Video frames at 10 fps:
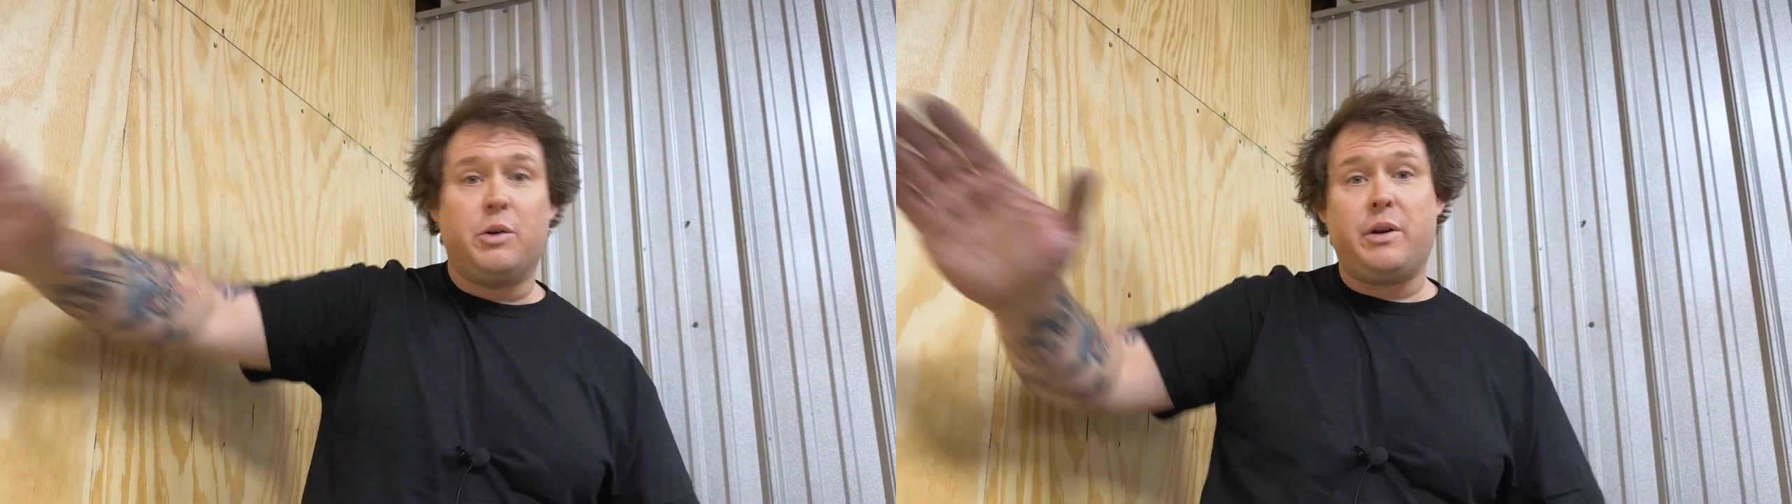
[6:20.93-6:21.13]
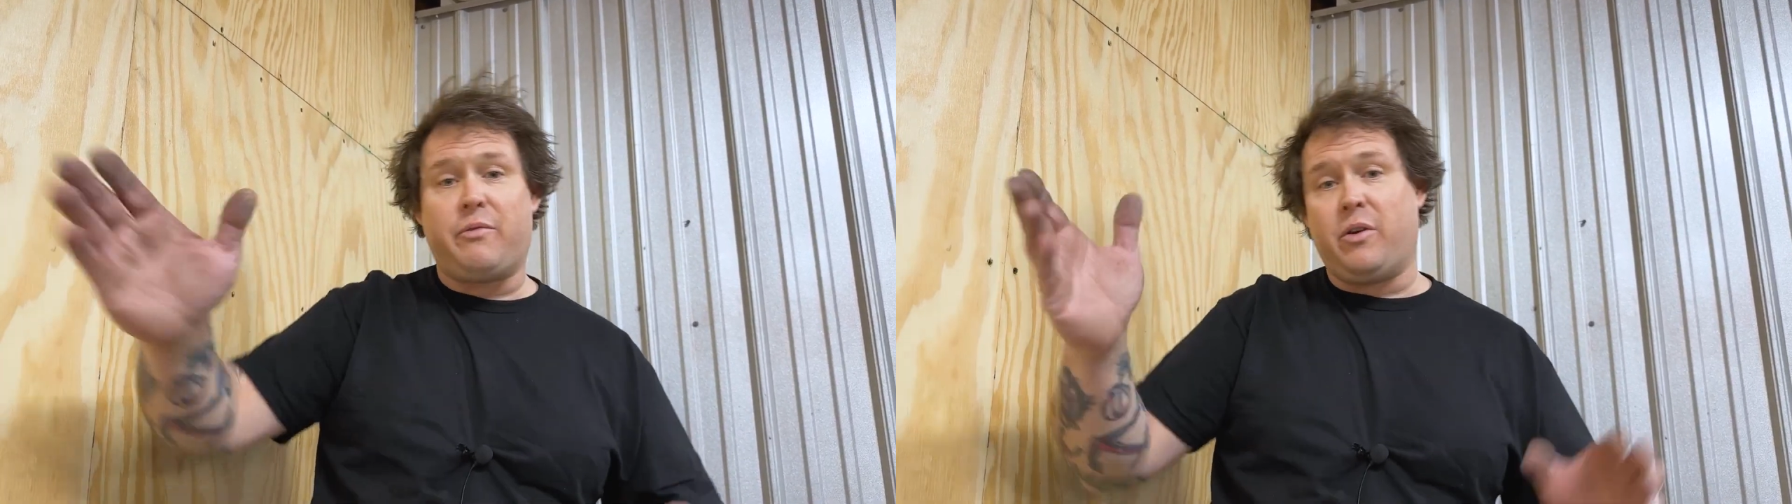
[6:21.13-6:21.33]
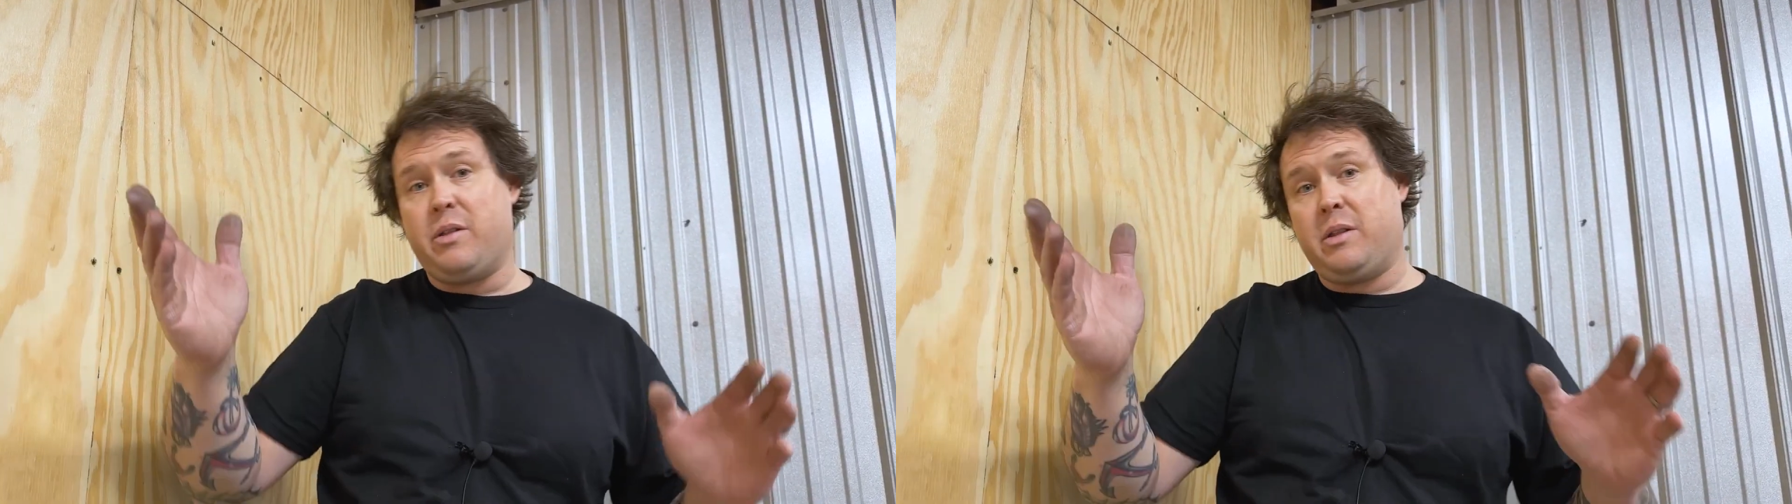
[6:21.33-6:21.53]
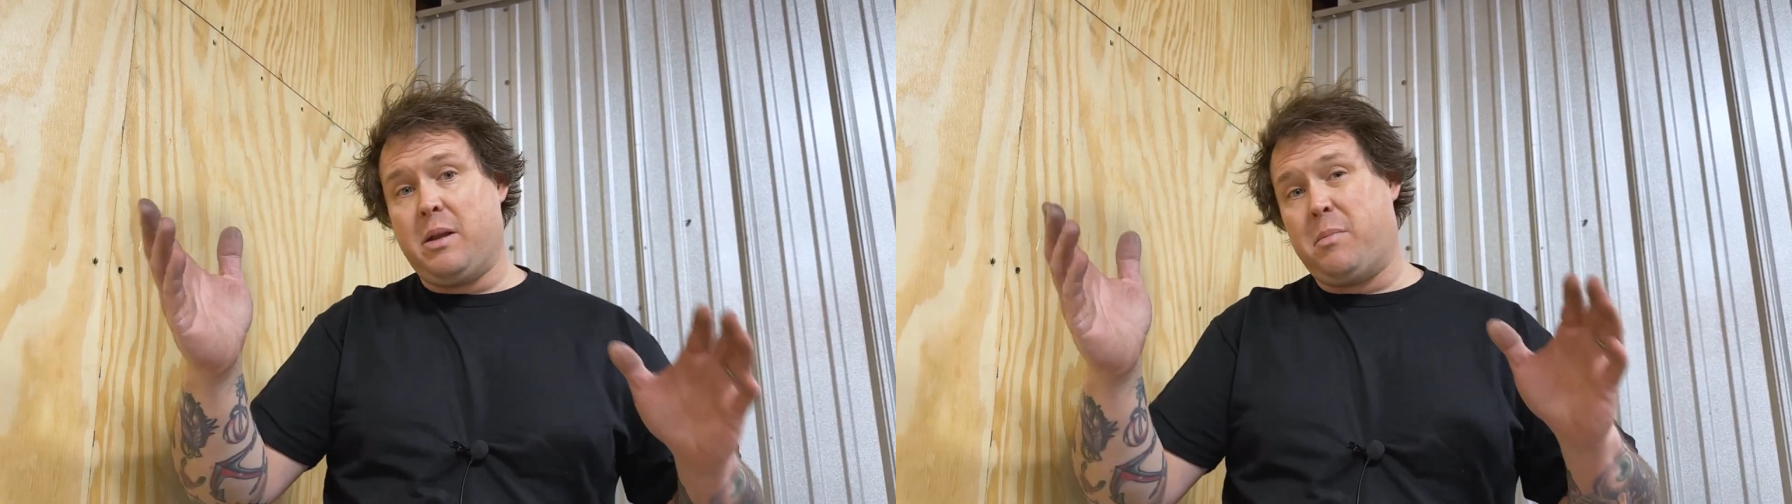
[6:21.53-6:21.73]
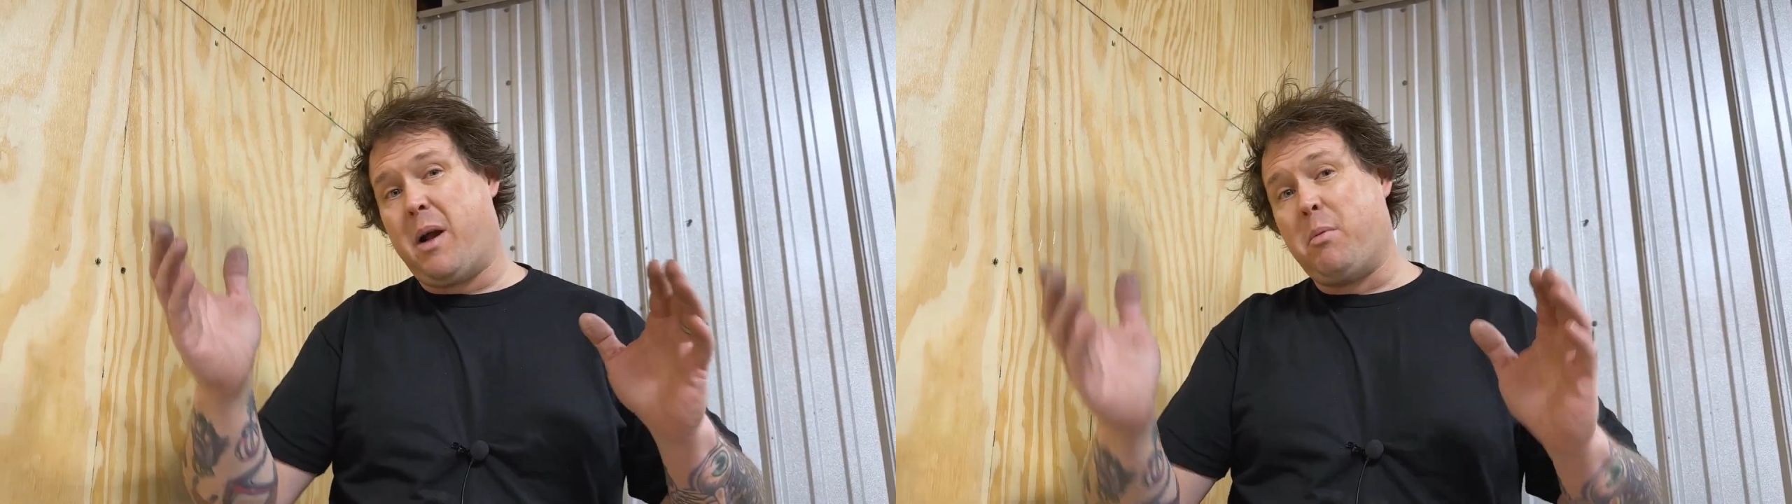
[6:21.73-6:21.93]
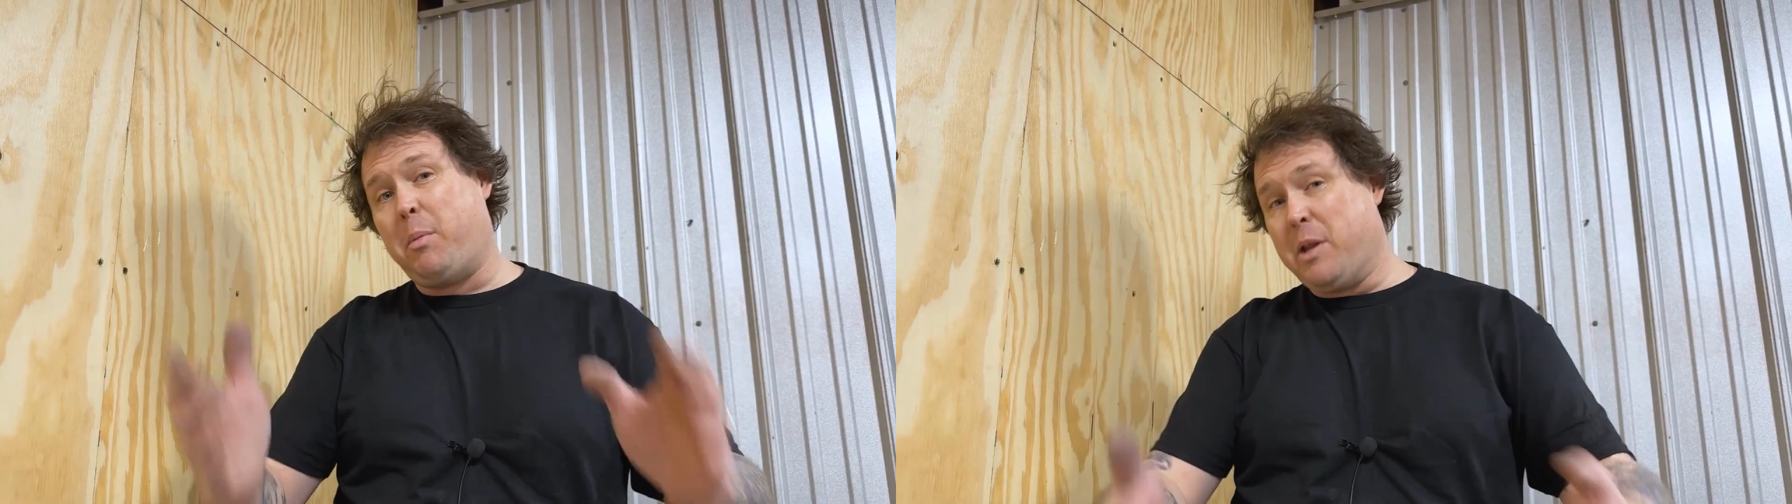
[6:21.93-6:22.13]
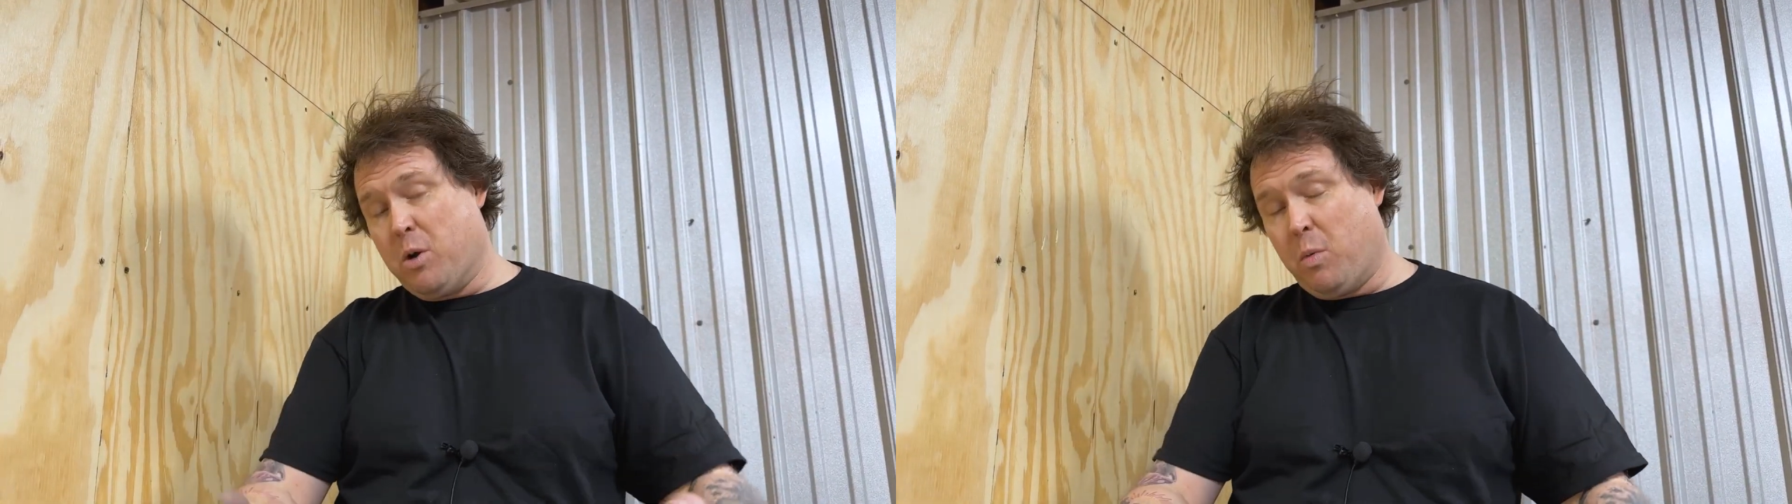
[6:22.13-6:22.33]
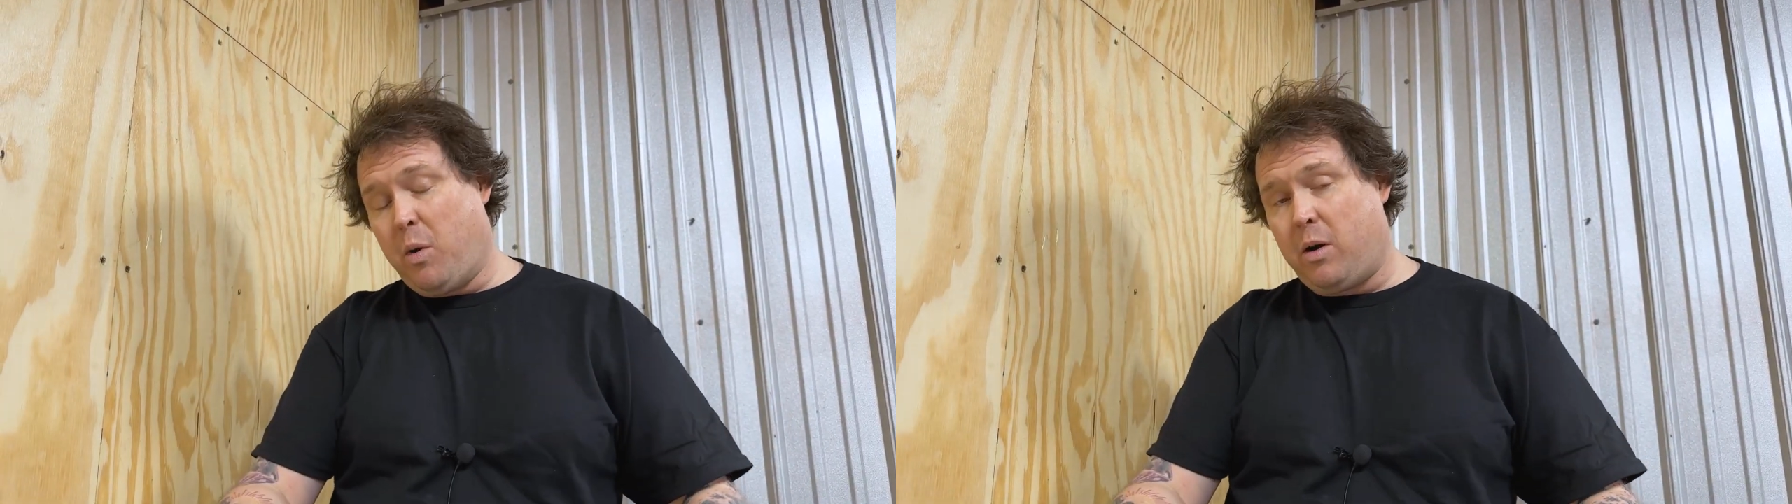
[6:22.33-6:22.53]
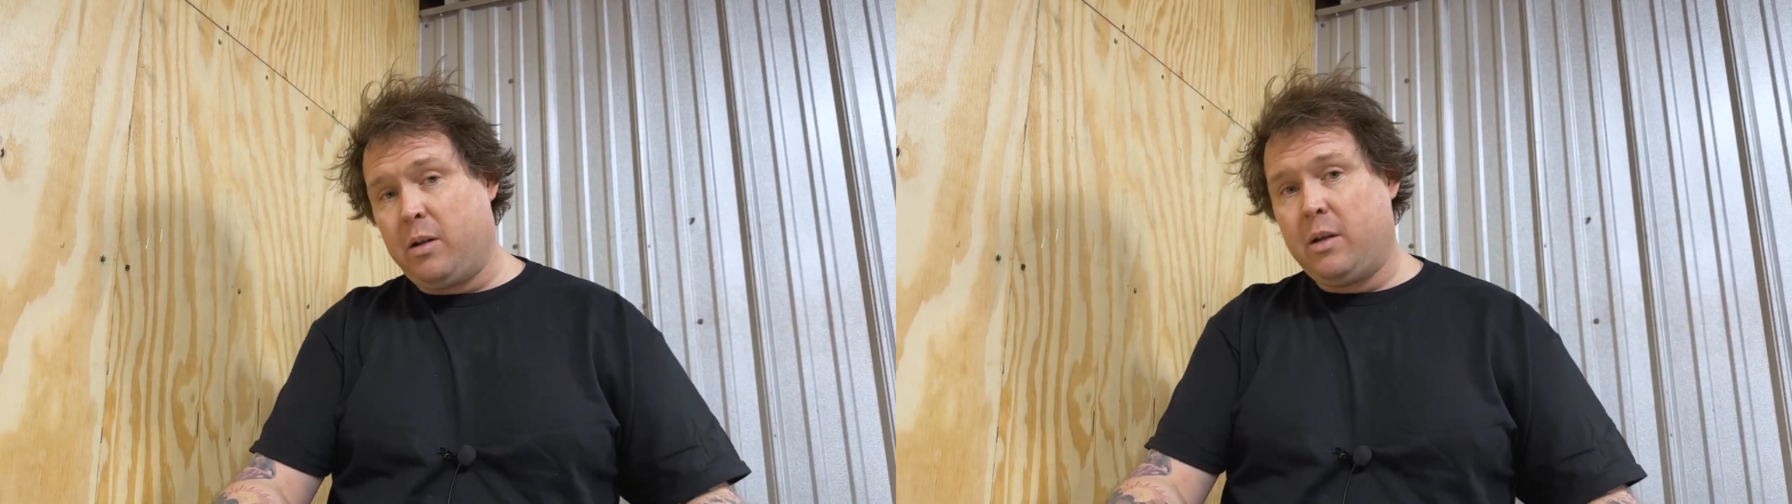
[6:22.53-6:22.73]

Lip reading: different than probably your wall.